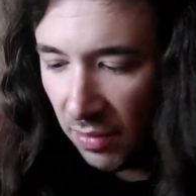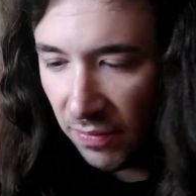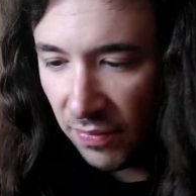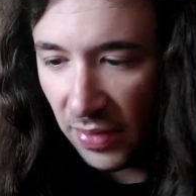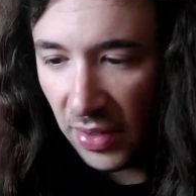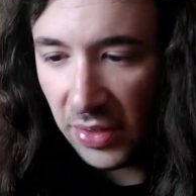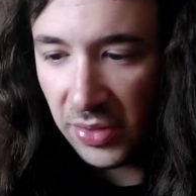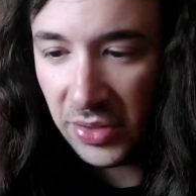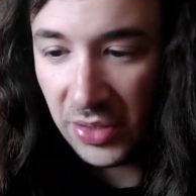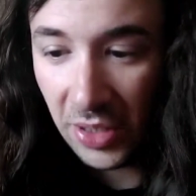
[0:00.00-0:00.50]

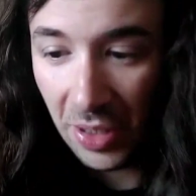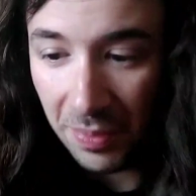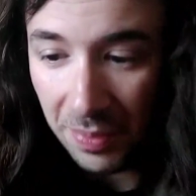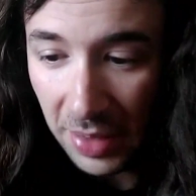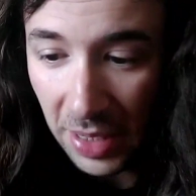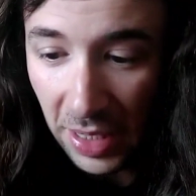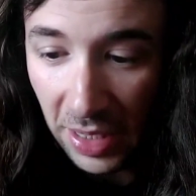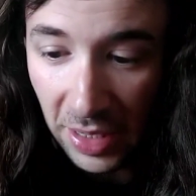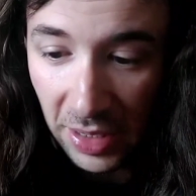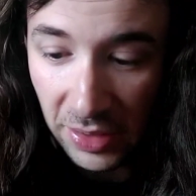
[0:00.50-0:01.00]
First up
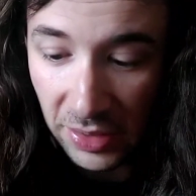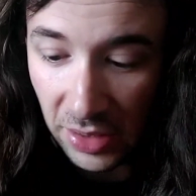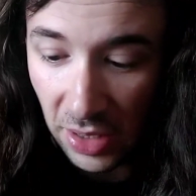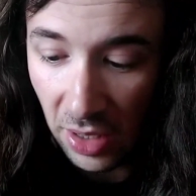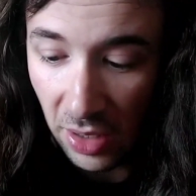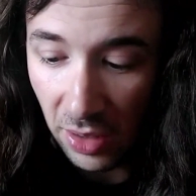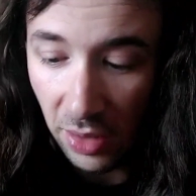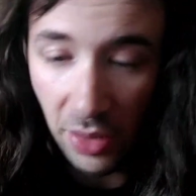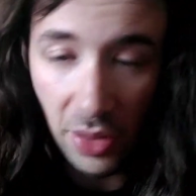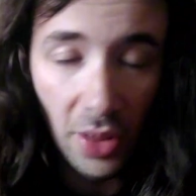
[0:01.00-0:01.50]
is
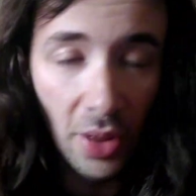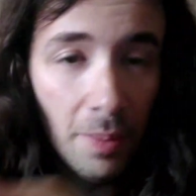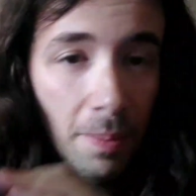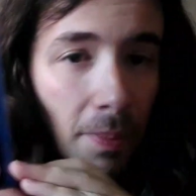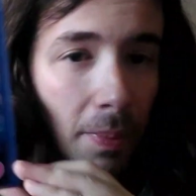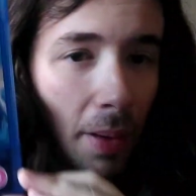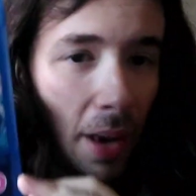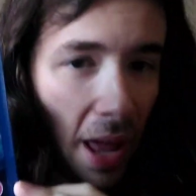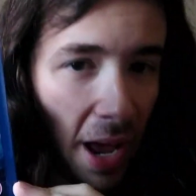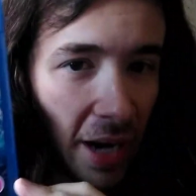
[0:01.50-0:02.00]
The
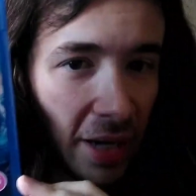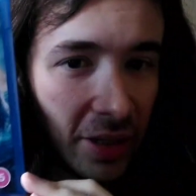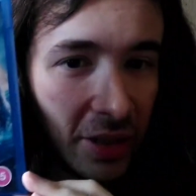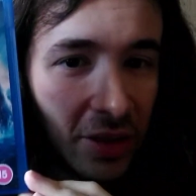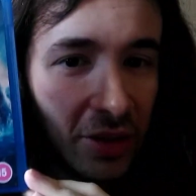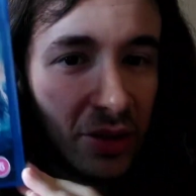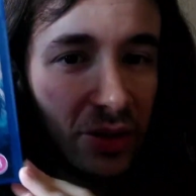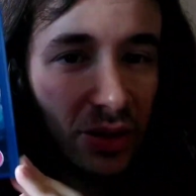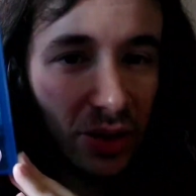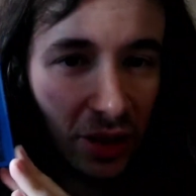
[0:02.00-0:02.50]
Black
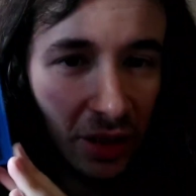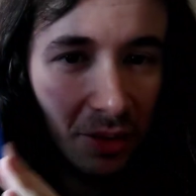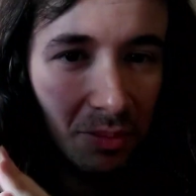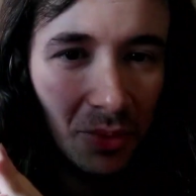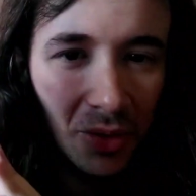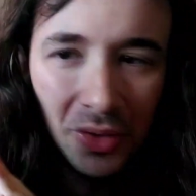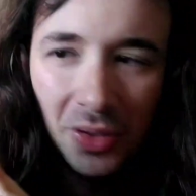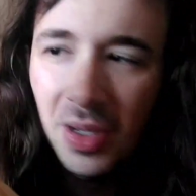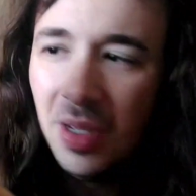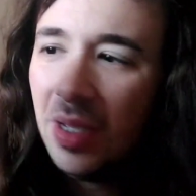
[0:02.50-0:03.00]

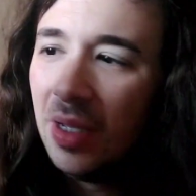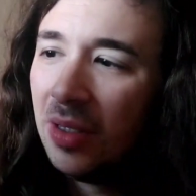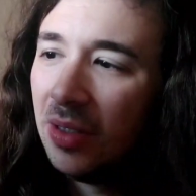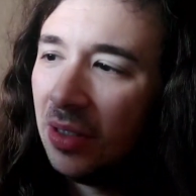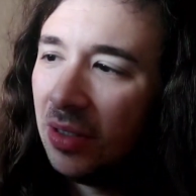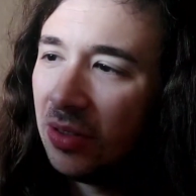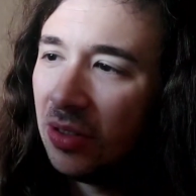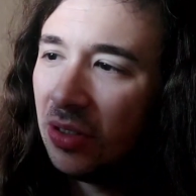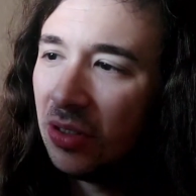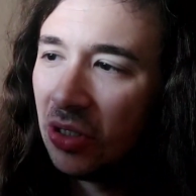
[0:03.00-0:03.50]
Demon.
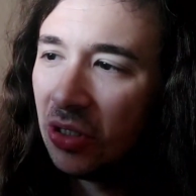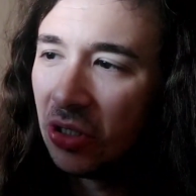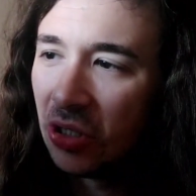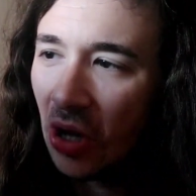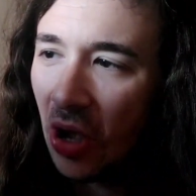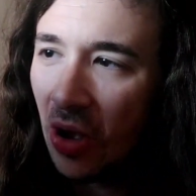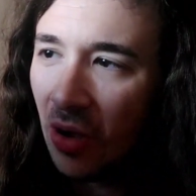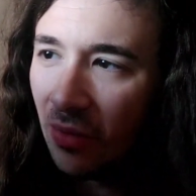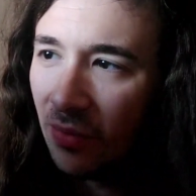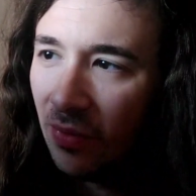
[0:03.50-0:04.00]
This is a
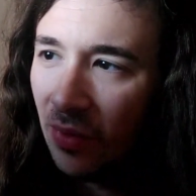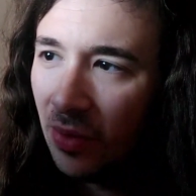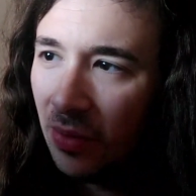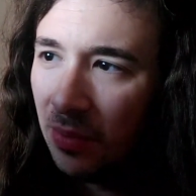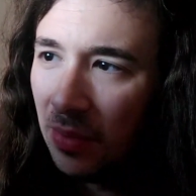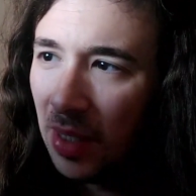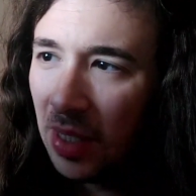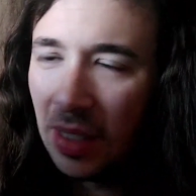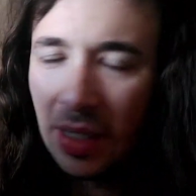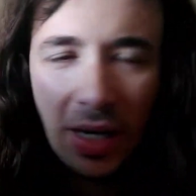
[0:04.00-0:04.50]
shark
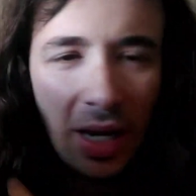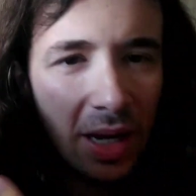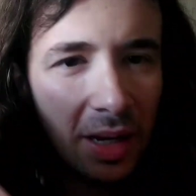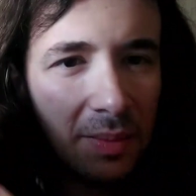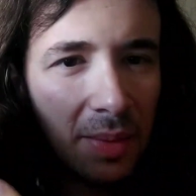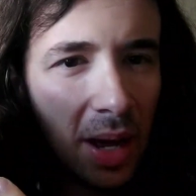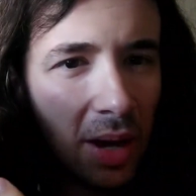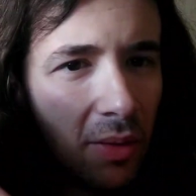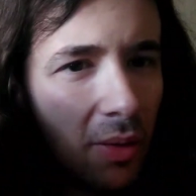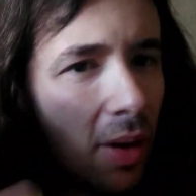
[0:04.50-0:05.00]
film that
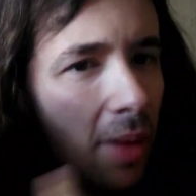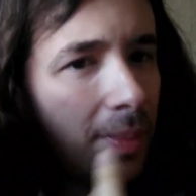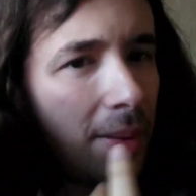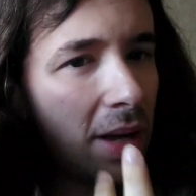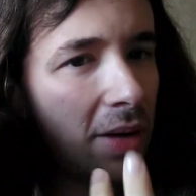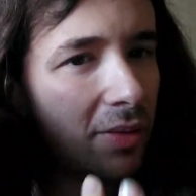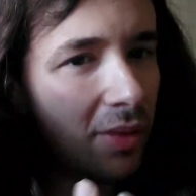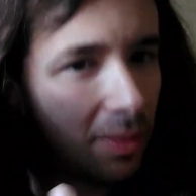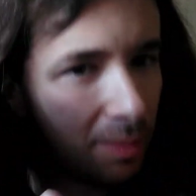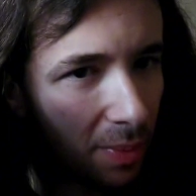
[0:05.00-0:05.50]
came out
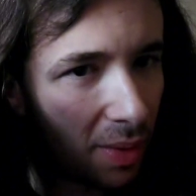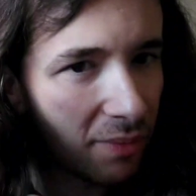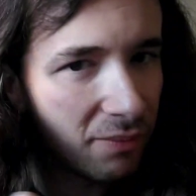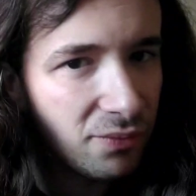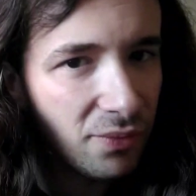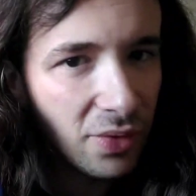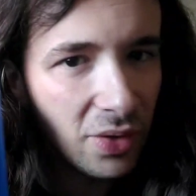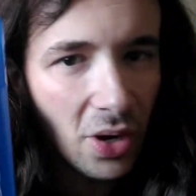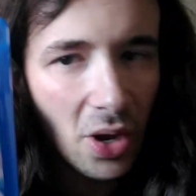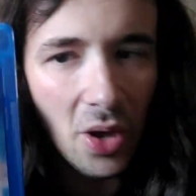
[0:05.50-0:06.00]
about a
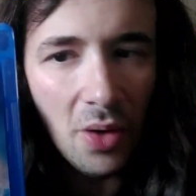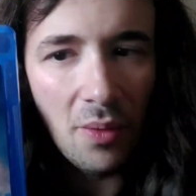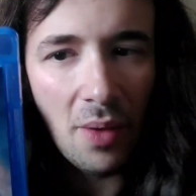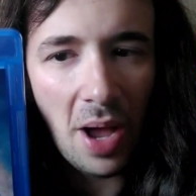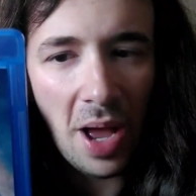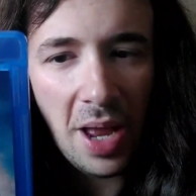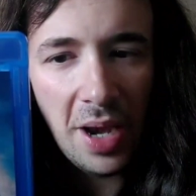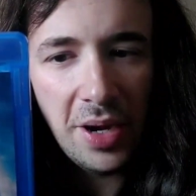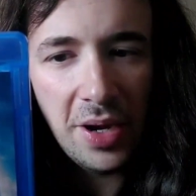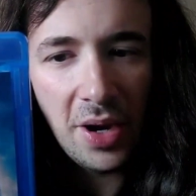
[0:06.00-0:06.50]
month ago,
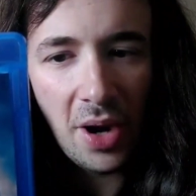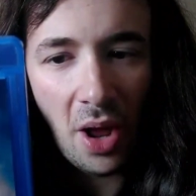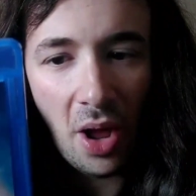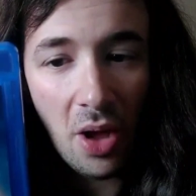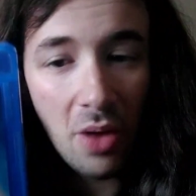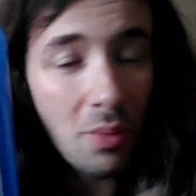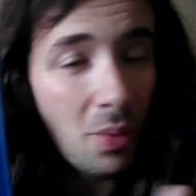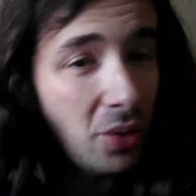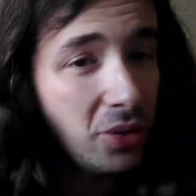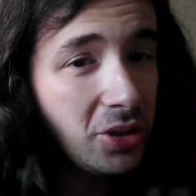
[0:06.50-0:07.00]
and
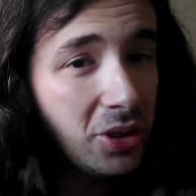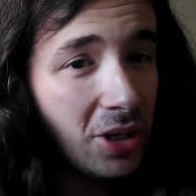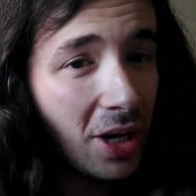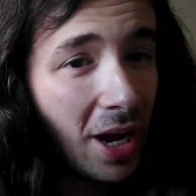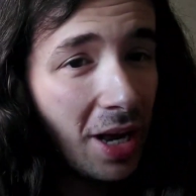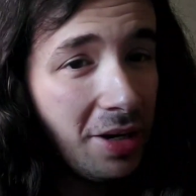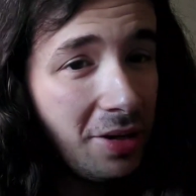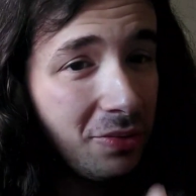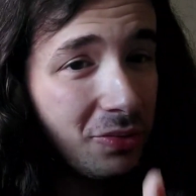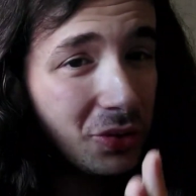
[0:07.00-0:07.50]
I watched it
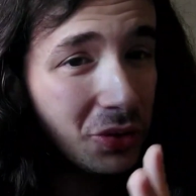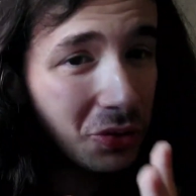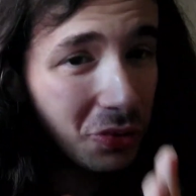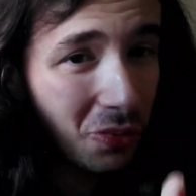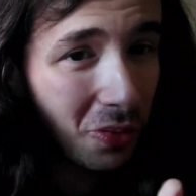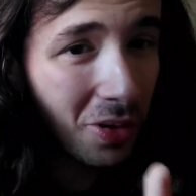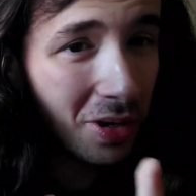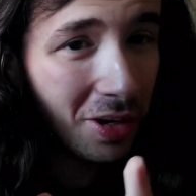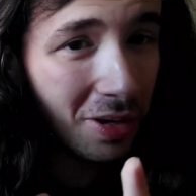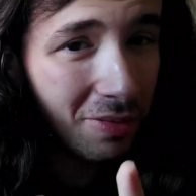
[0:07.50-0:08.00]
and it was
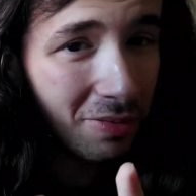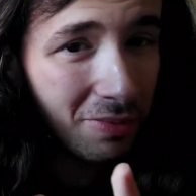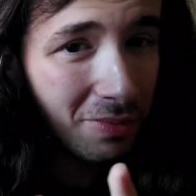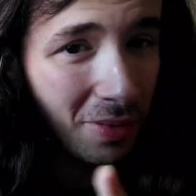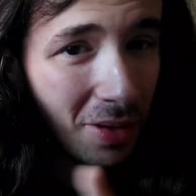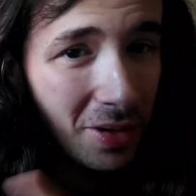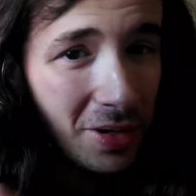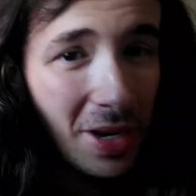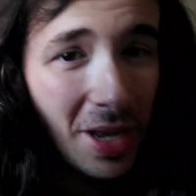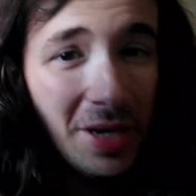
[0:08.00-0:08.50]
quite a
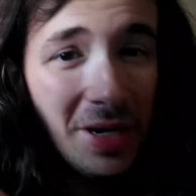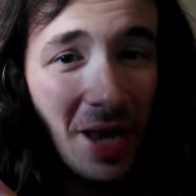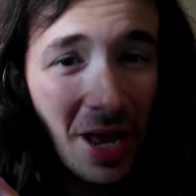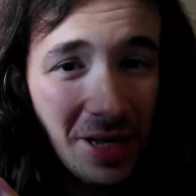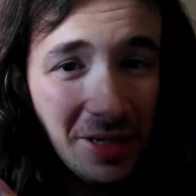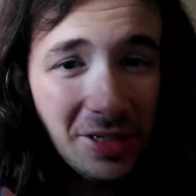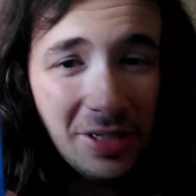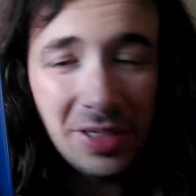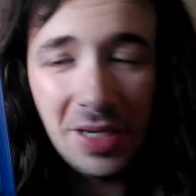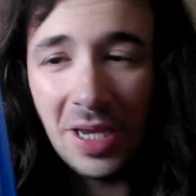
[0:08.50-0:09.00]
fun and
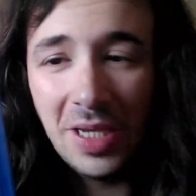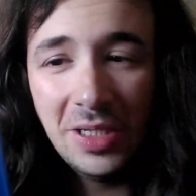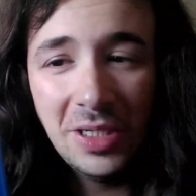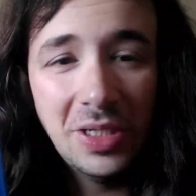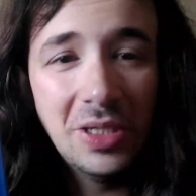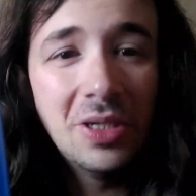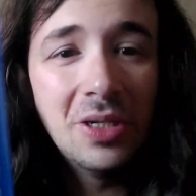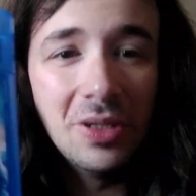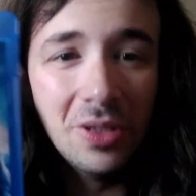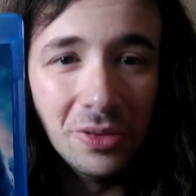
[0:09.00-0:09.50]

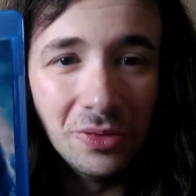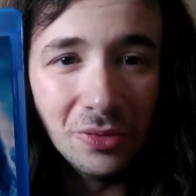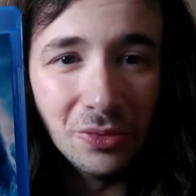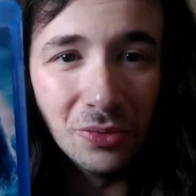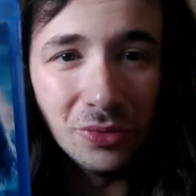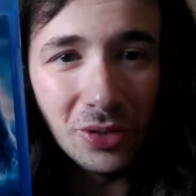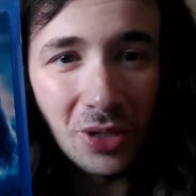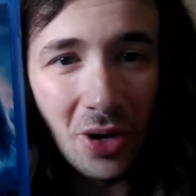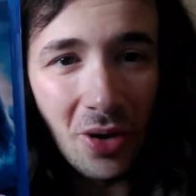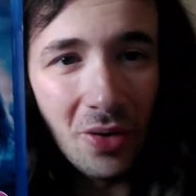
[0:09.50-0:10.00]
entertaining little
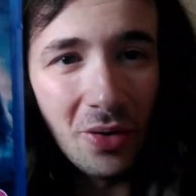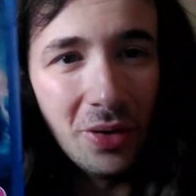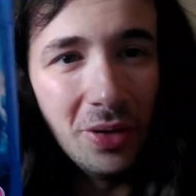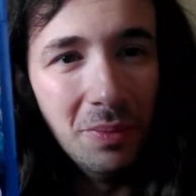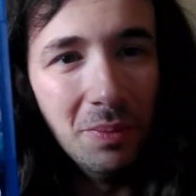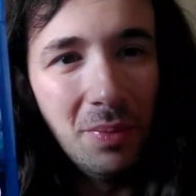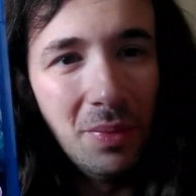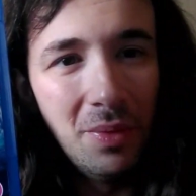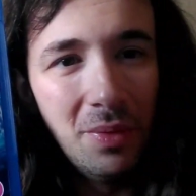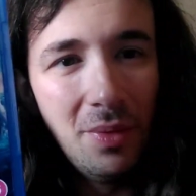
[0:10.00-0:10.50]

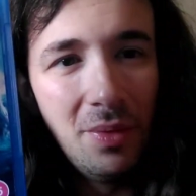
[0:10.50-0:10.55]
time.